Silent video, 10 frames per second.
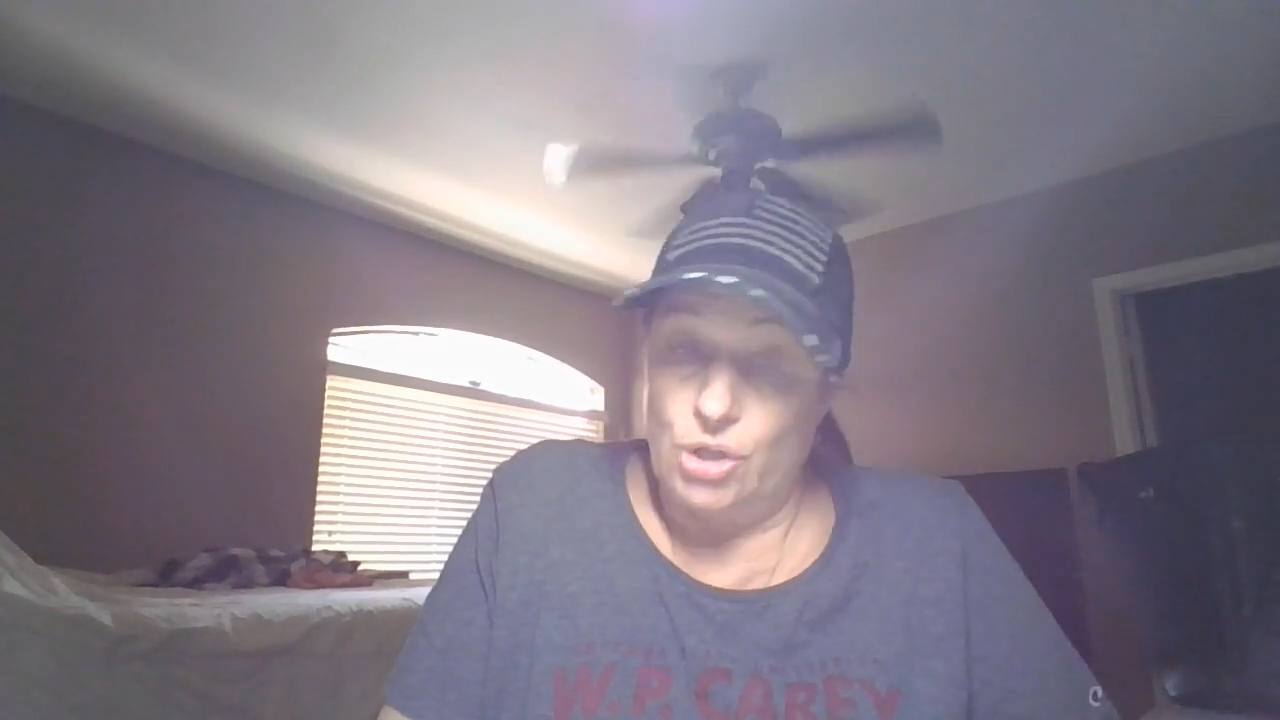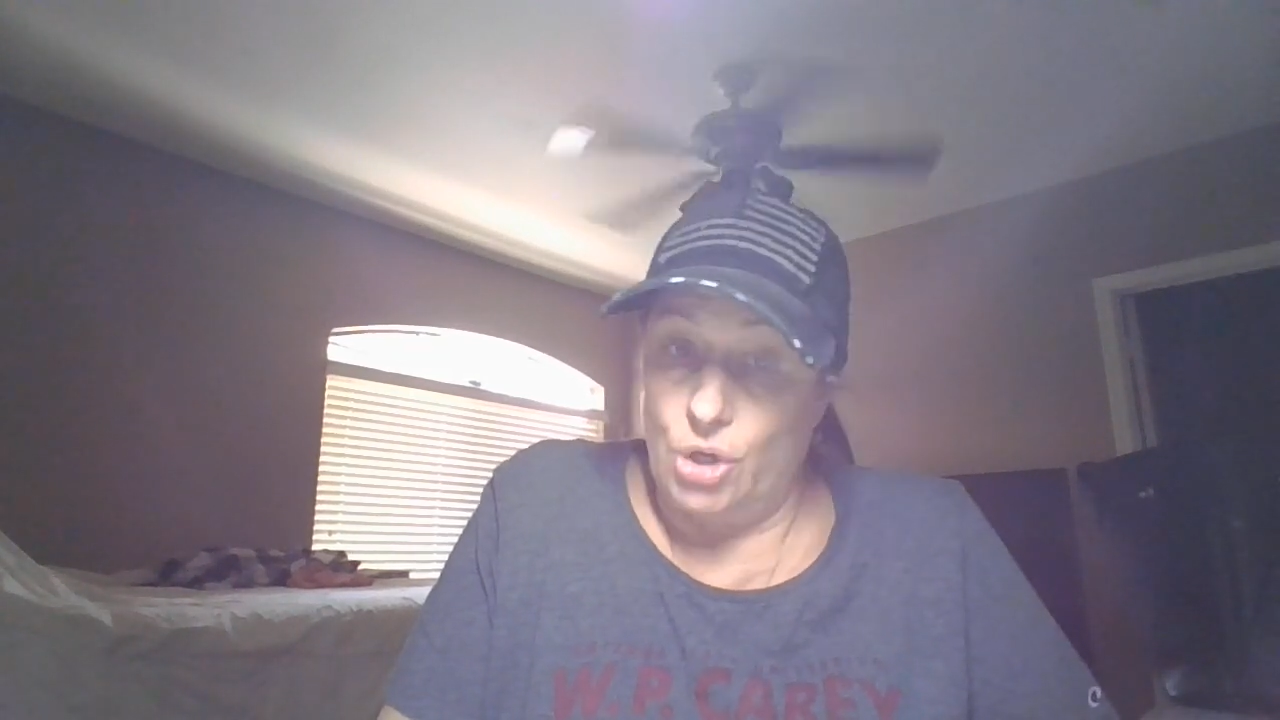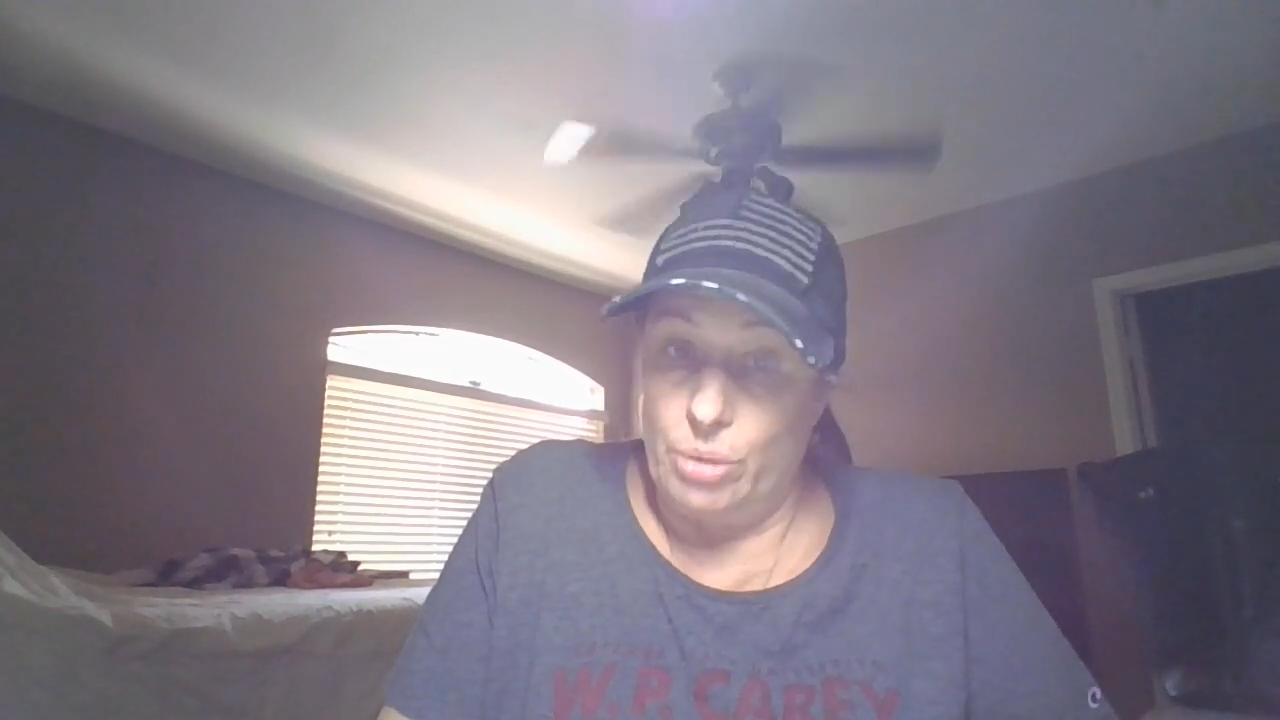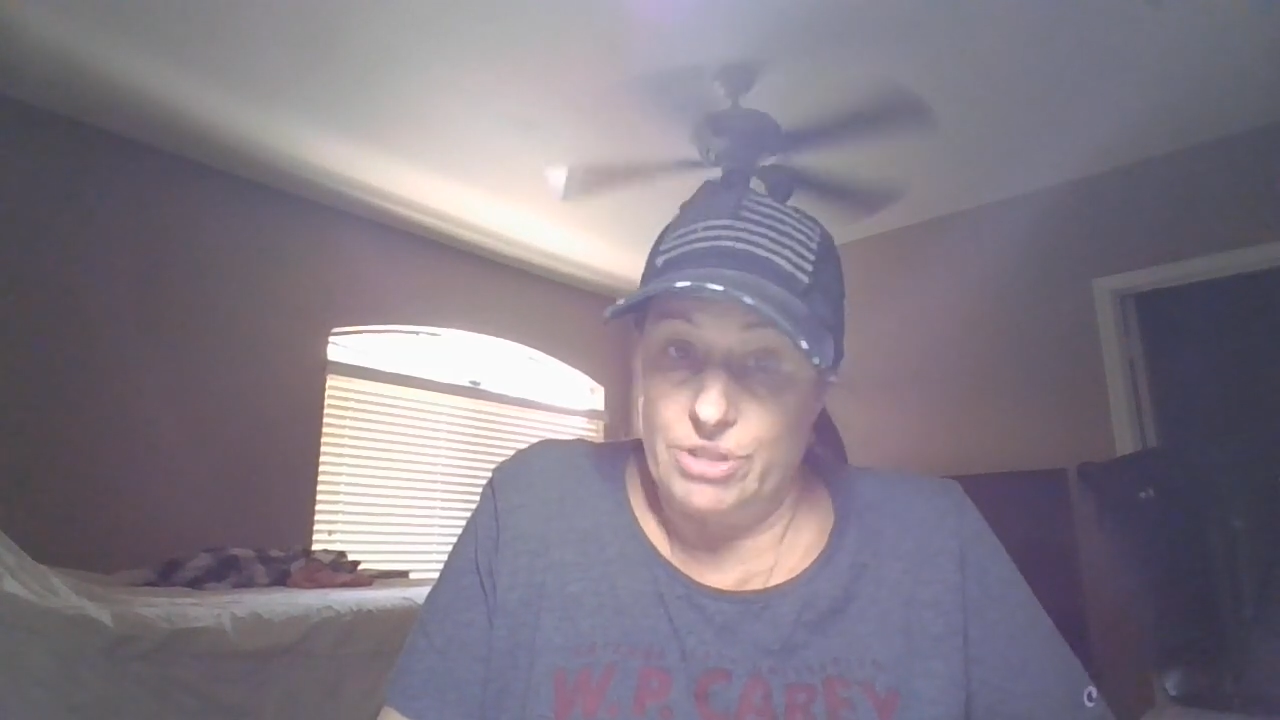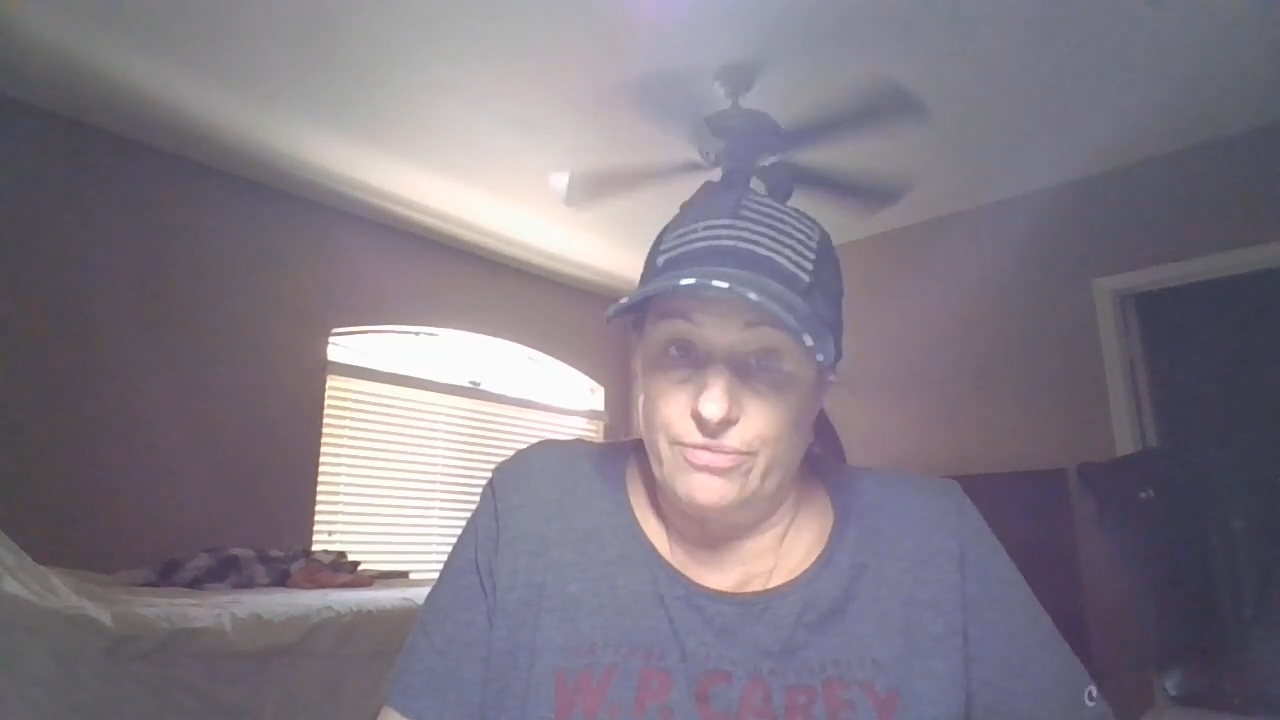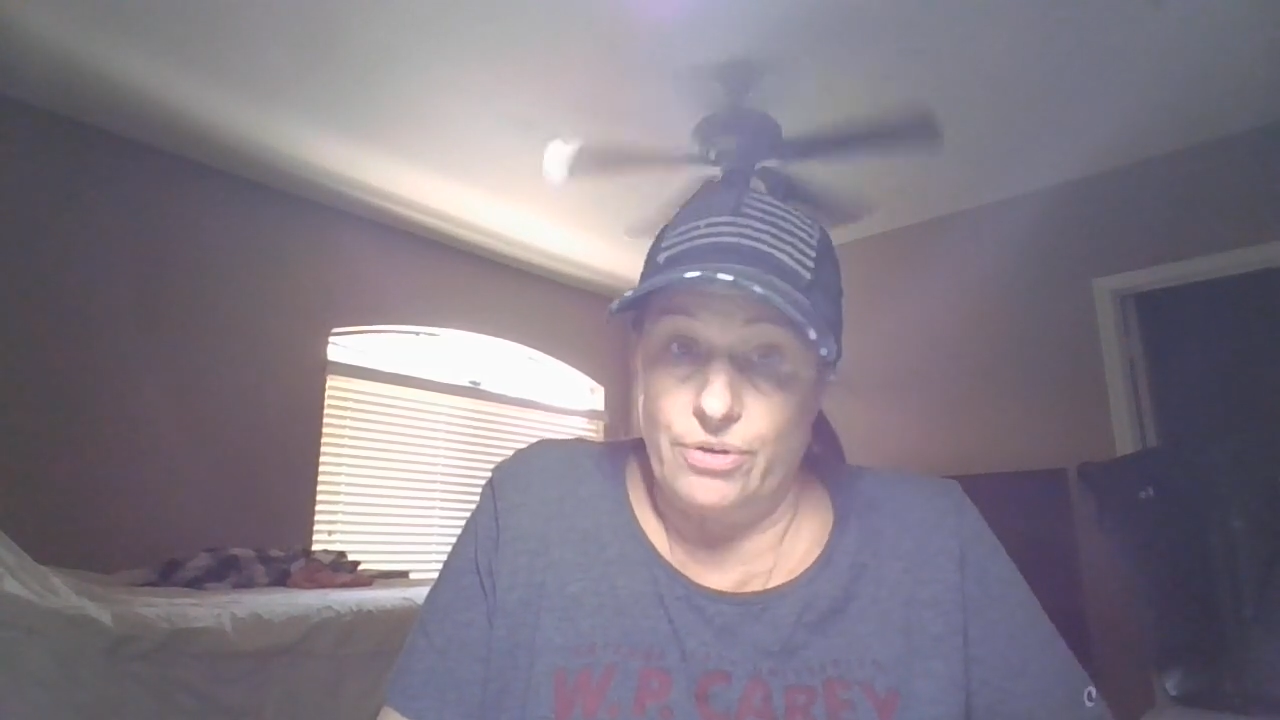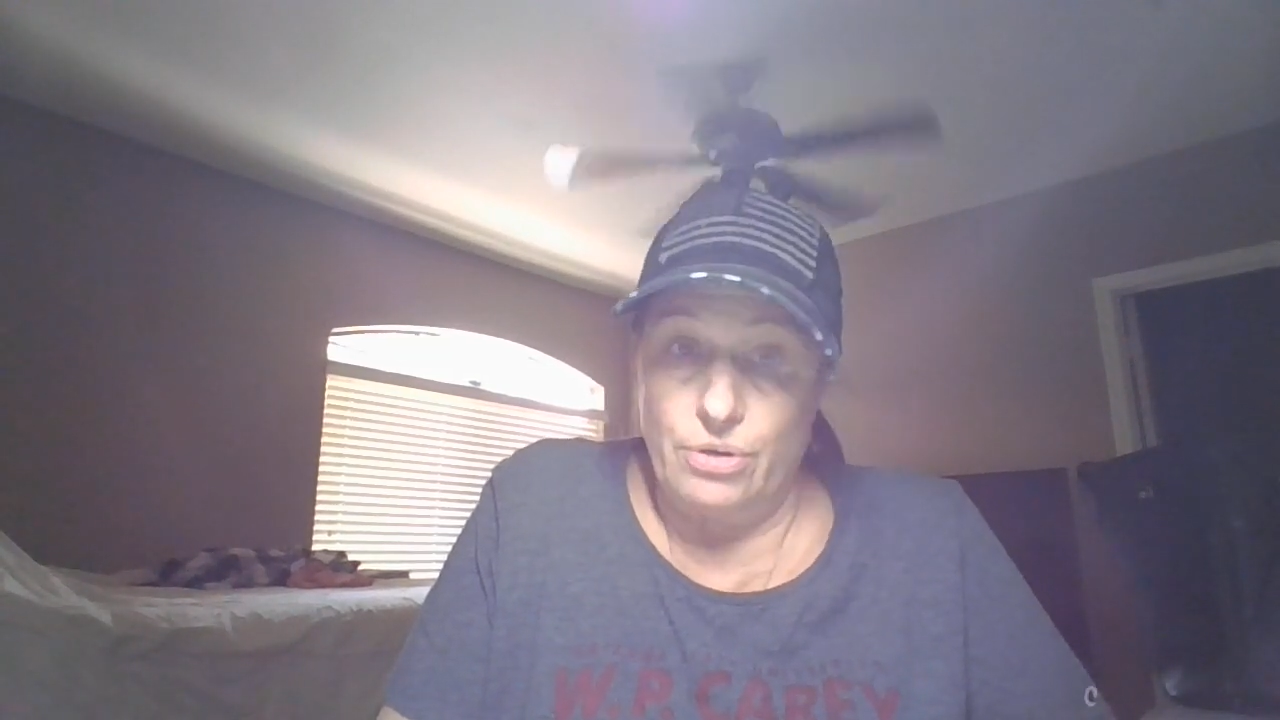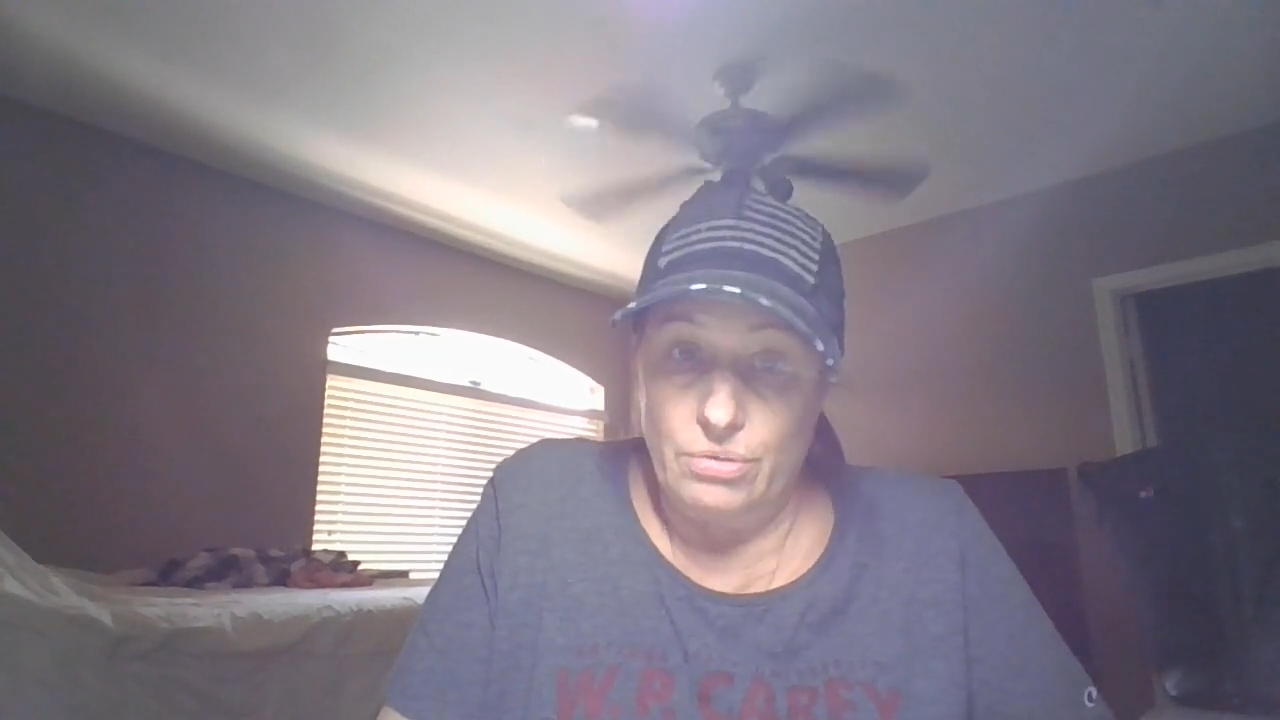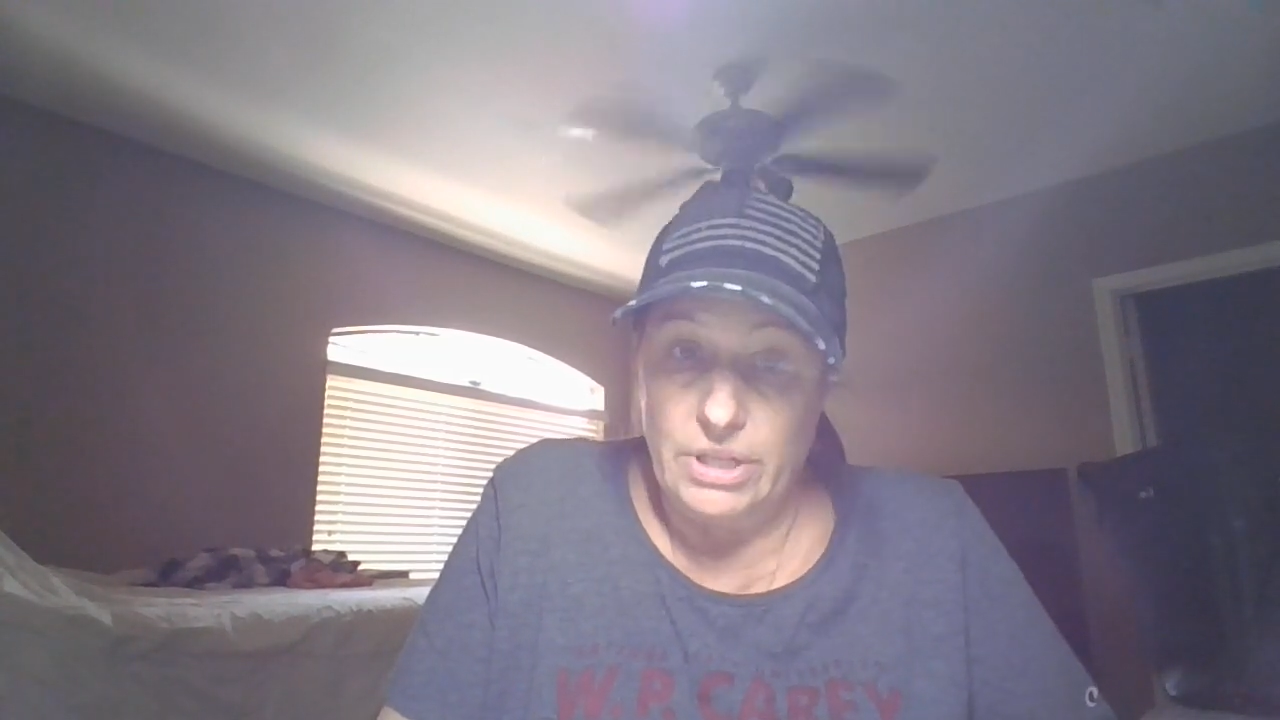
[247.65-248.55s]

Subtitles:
terms for WHO